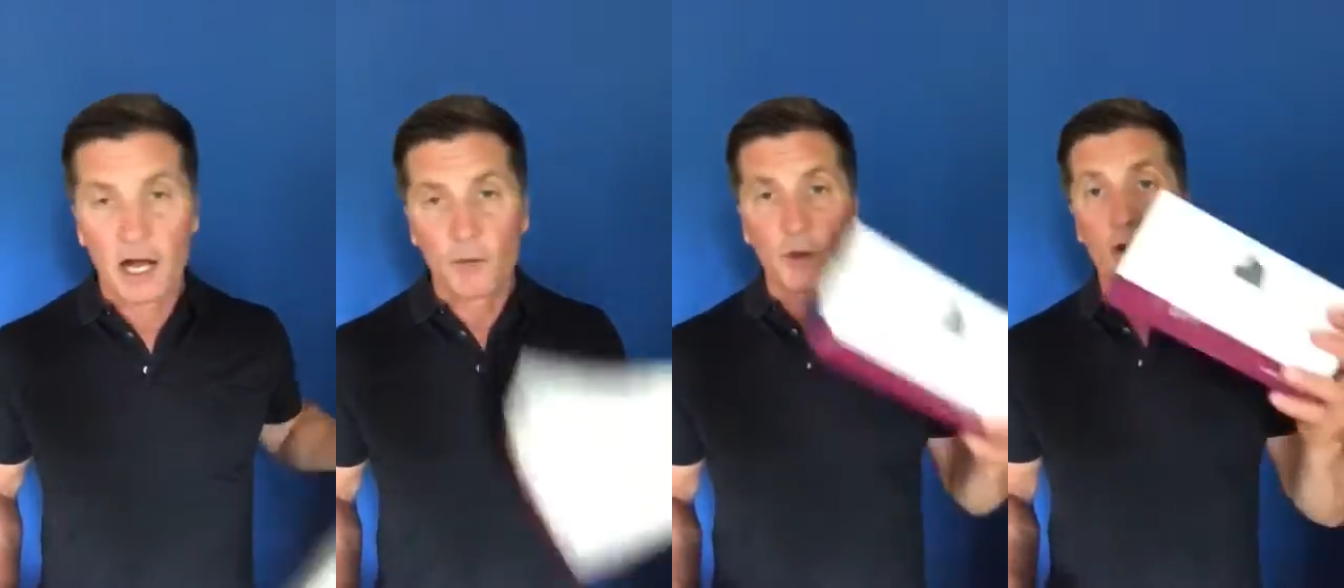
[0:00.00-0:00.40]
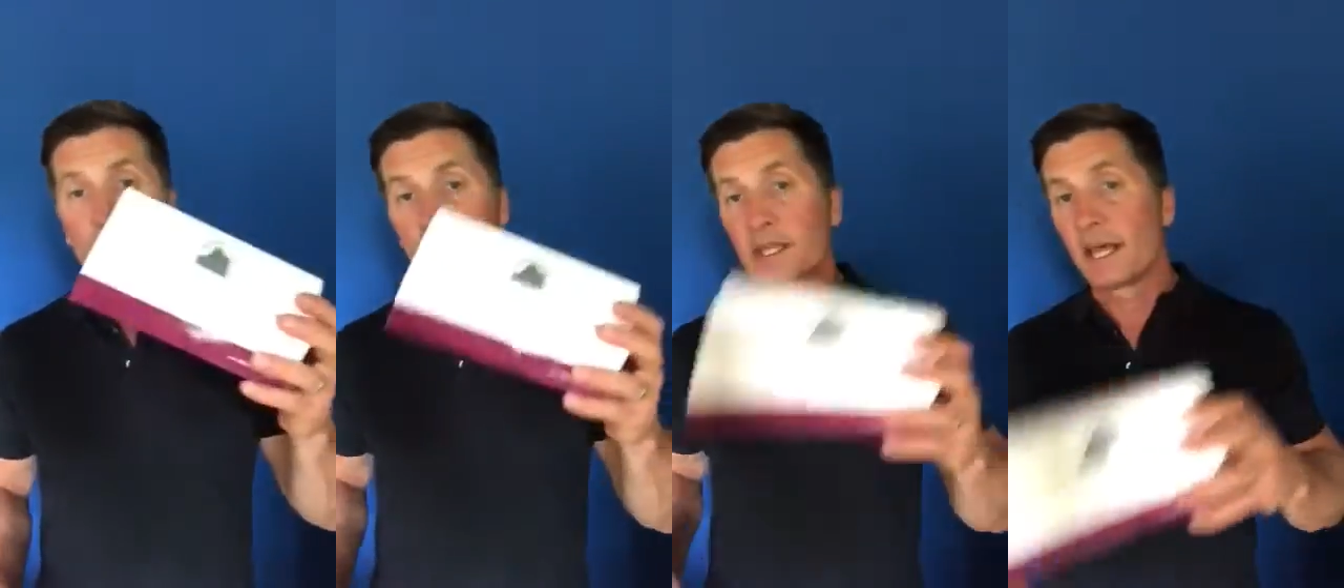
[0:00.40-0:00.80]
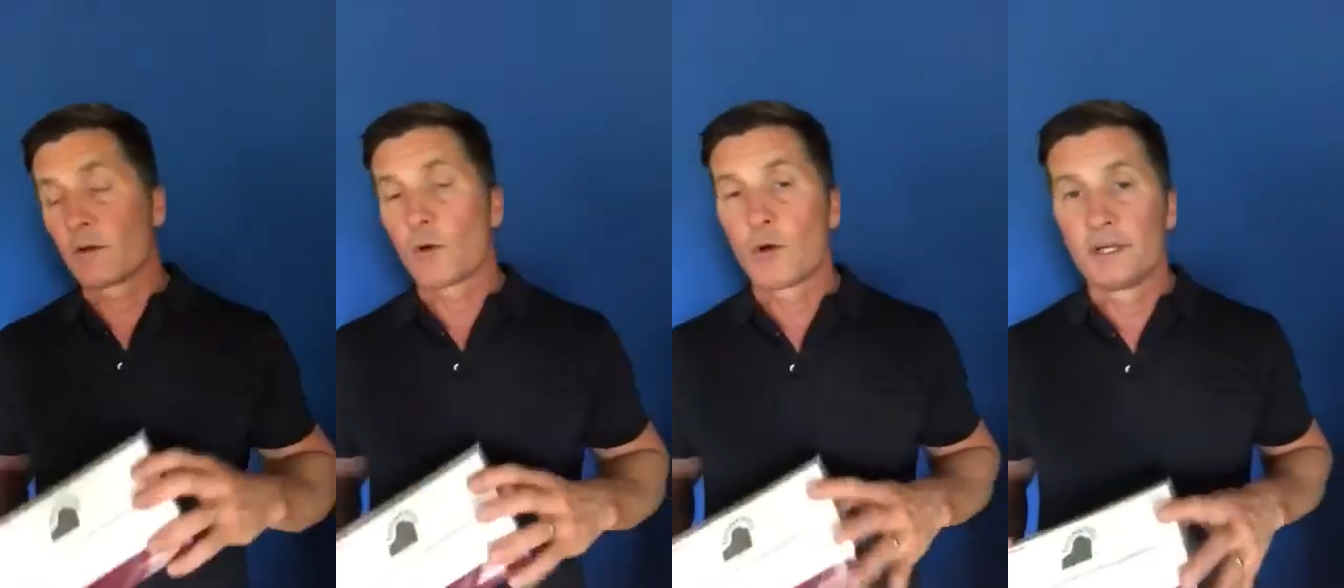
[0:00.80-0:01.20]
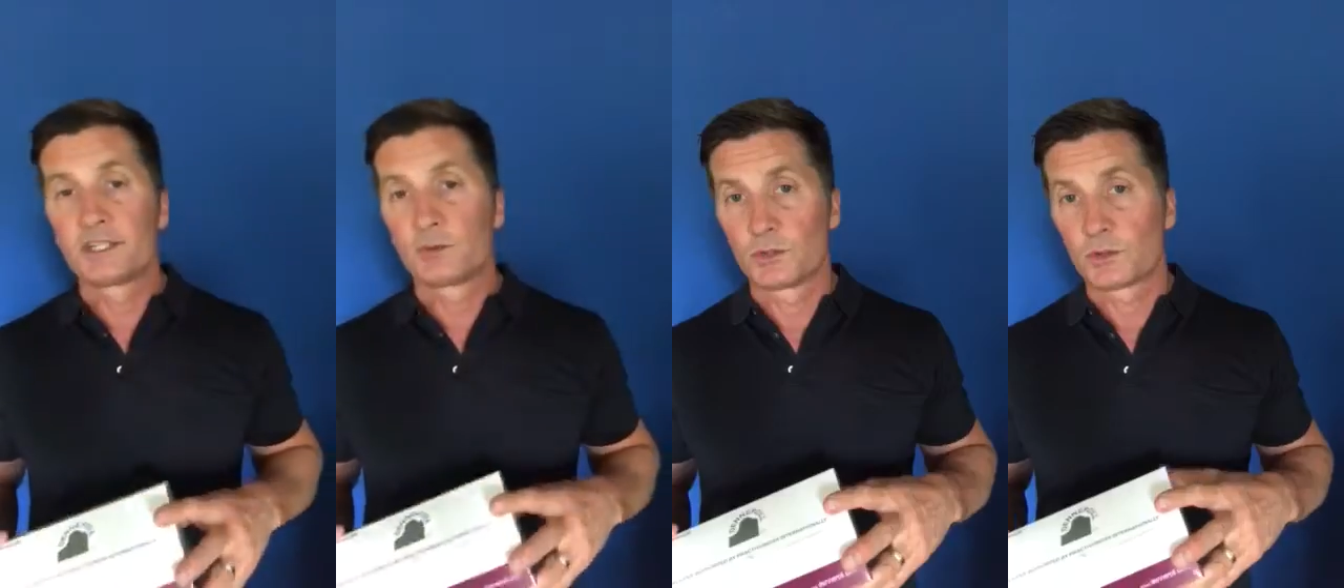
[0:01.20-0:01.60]
We all know what a dental
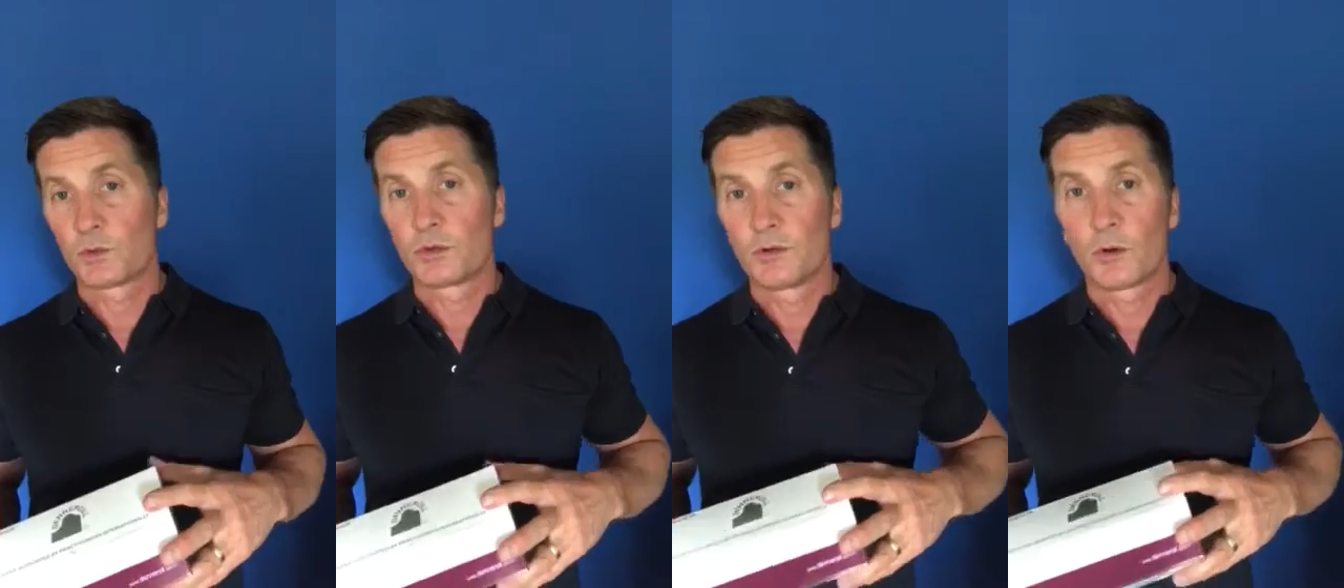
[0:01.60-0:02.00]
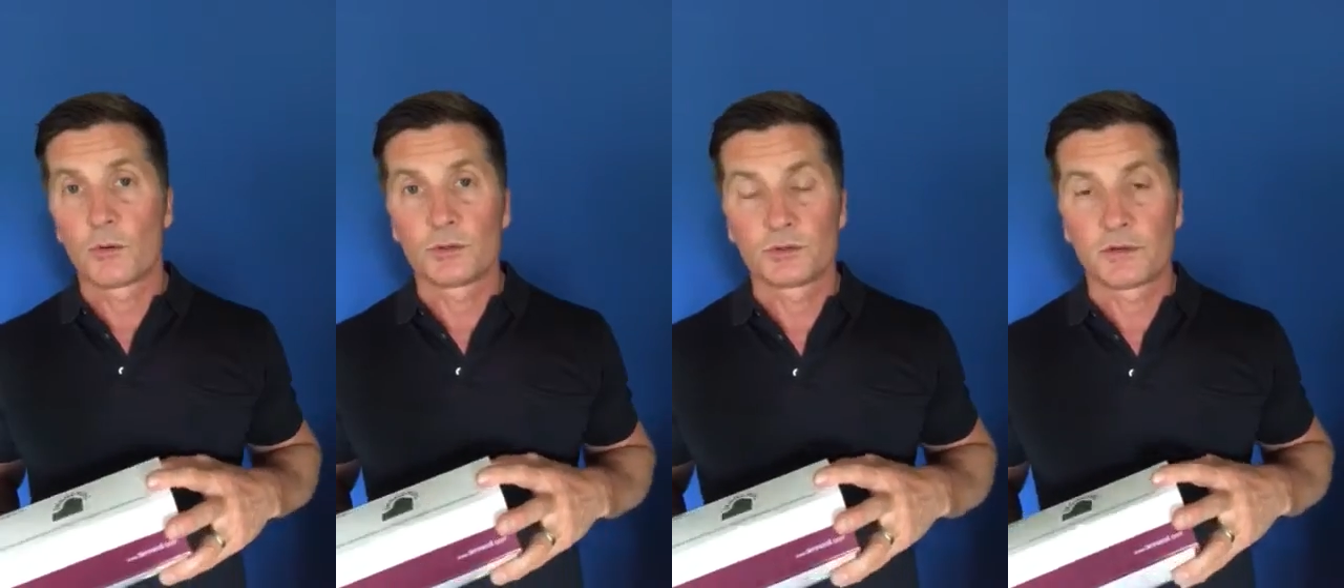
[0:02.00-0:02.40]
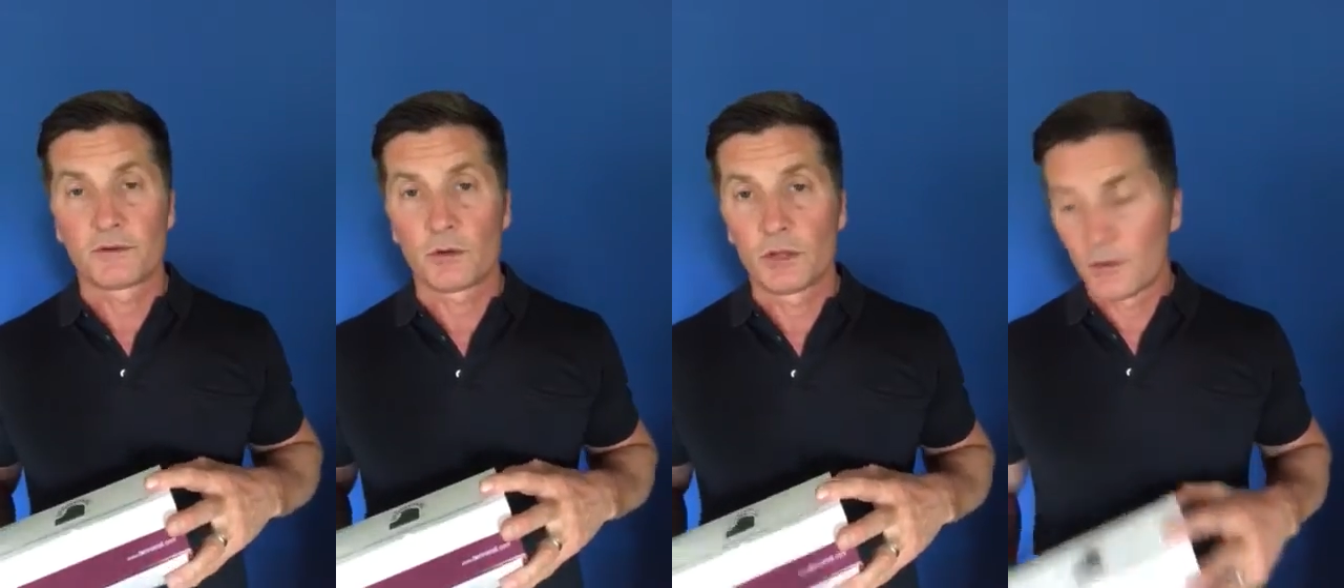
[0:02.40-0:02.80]
is to restore normal cervical